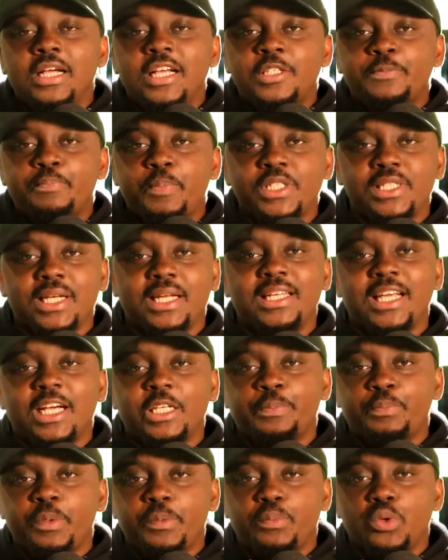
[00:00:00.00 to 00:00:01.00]
especially
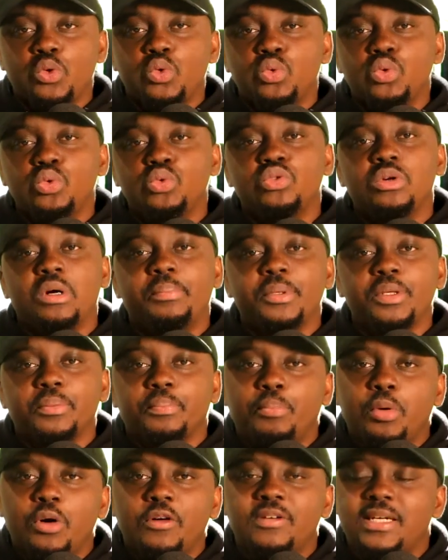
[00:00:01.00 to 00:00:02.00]
as people who grew up in
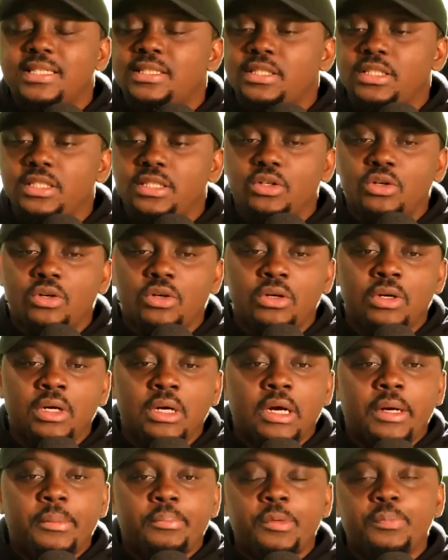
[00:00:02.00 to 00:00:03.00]
poverty, or
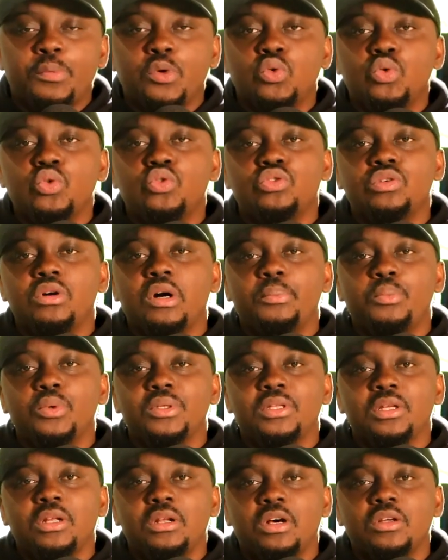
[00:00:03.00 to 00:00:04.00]
people who grew up
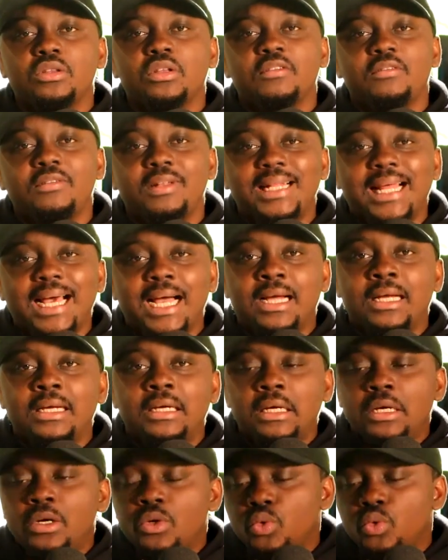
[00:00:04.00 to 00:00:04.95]
with a lot of lack,